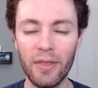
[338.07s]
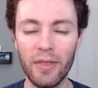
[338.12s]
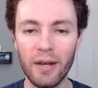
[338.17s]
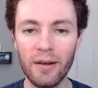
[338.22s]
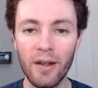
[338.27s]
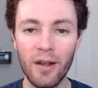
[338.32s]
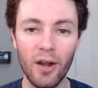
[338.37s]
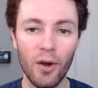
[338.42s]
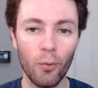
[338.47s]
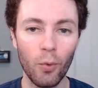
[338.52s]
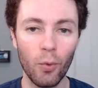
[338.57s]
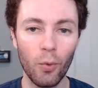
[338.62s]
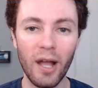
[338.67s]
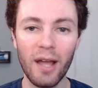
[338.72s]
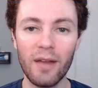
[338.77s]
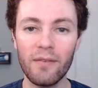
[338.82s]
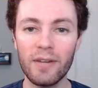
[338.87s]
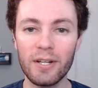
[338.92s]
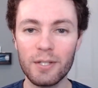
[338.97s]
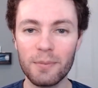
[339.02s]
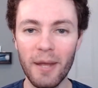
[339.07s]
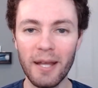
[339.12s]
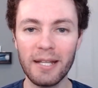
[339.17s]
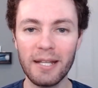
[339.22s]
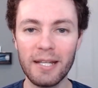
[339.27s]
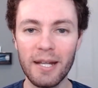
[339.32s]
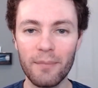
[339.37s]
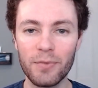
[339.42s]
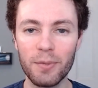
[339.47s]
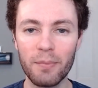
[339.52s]
then we're kind of
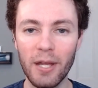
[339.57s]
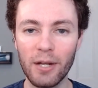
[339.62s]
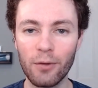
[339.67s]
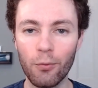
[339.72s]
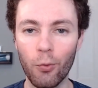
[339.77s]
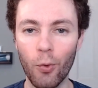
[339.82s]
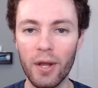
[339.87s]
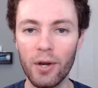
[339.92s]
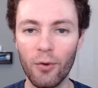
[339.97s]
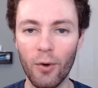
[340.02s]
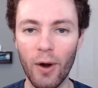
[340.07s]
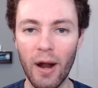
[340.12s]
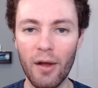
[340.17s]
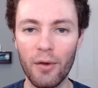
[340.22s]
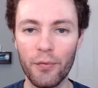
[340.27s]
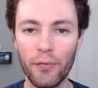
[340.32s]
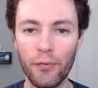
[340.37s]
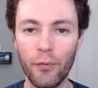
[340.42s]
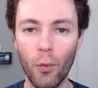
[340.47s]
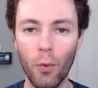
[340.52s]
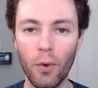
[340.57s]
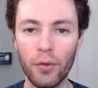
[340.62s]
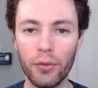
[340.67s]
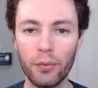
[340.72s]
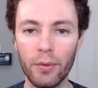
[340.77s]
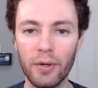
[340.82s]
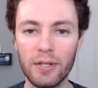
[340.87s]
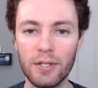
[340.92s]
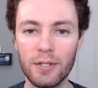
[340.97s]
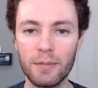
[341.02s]
expecting him to make right around four
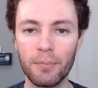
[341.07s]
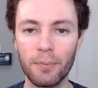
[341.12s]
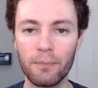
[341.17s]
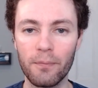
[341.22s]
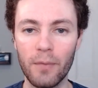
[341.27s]
threes